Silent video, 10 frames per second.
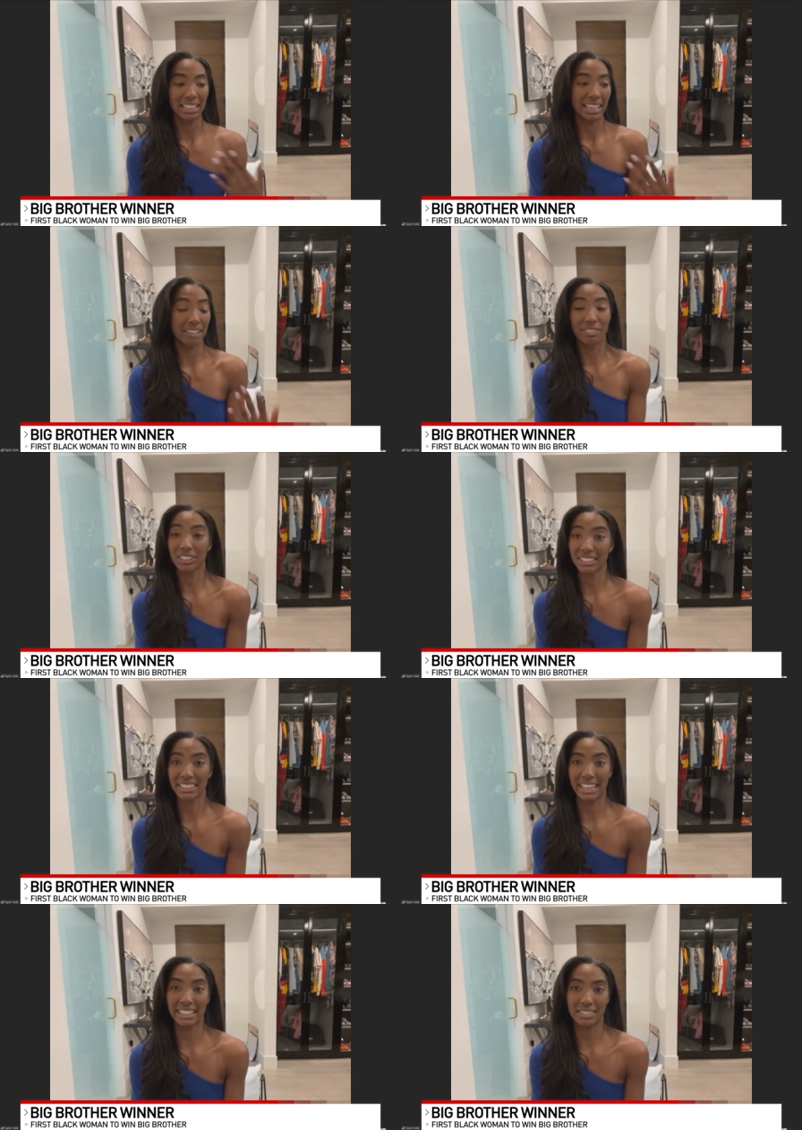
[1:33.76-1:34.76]
adversity
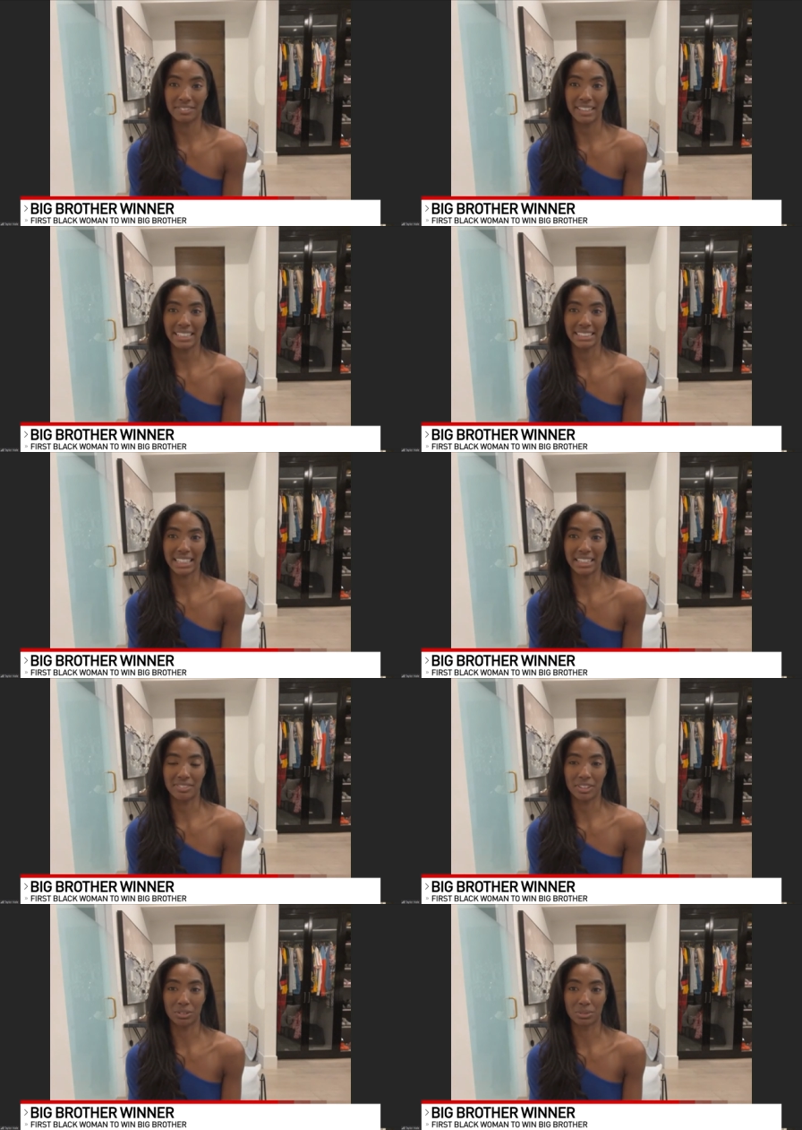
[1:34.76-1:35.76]
that I had to face. And
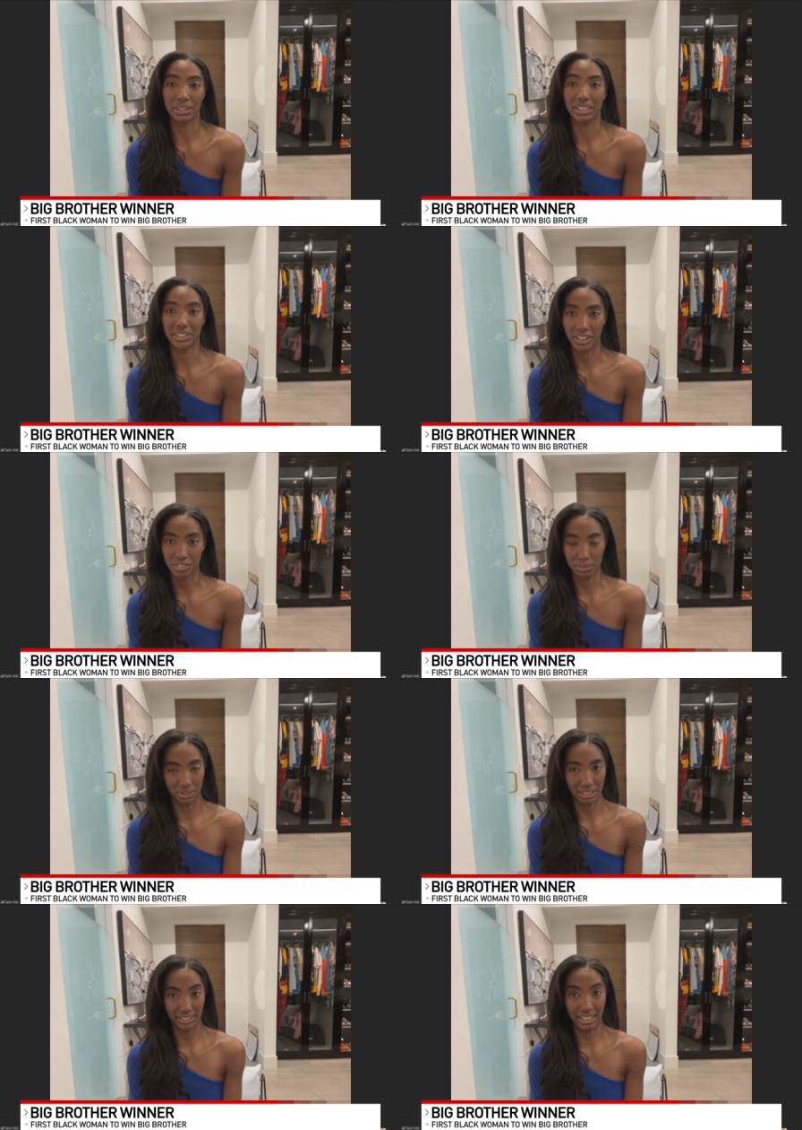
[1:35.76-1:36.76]
it felt really uncomfortable
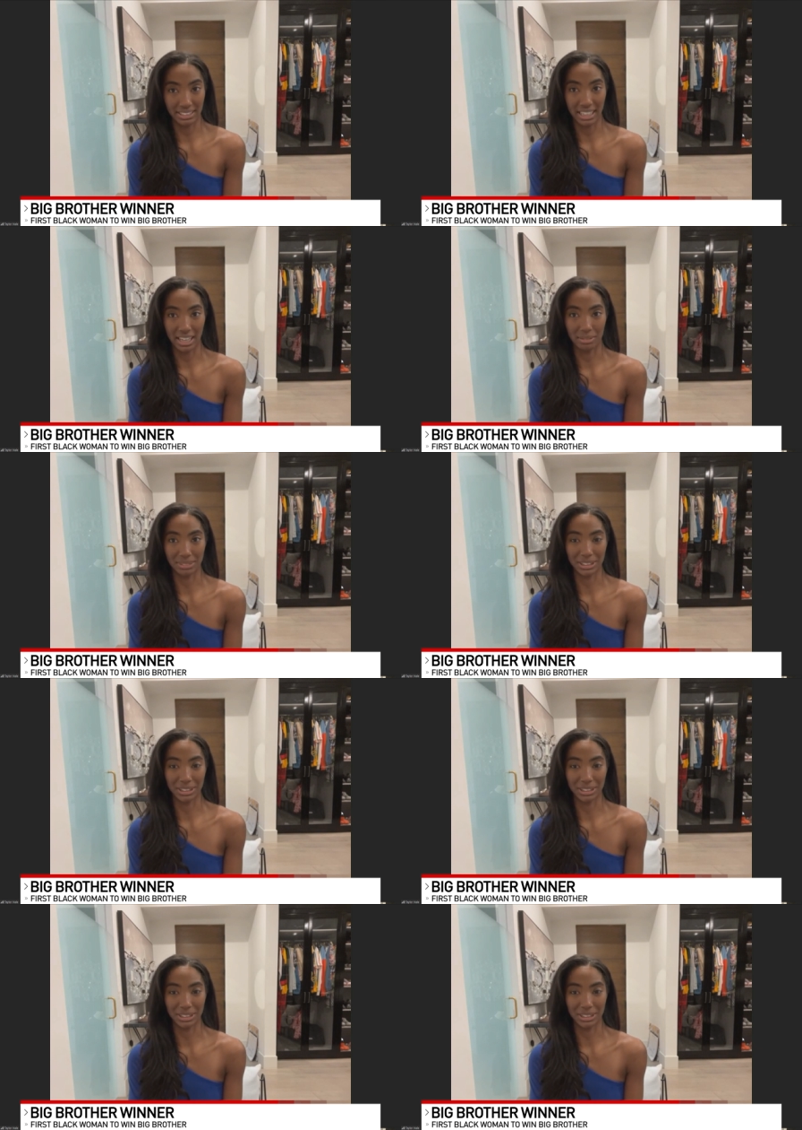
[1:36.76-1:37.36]
a lot of times.